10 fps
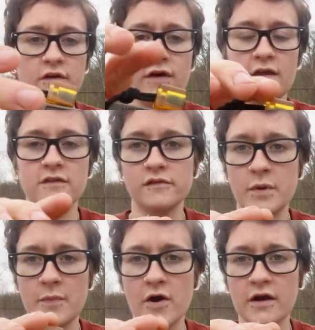I've had this in
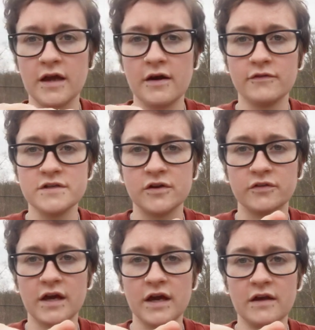my pocket every single
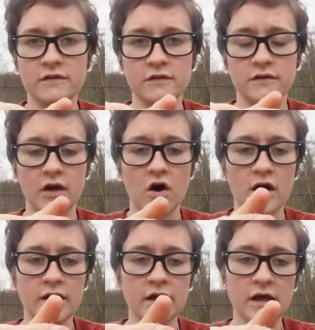day since I
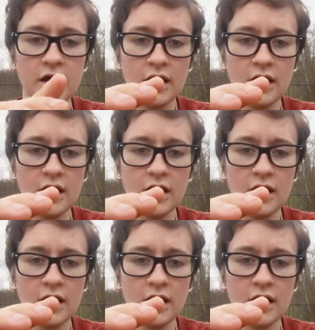got it.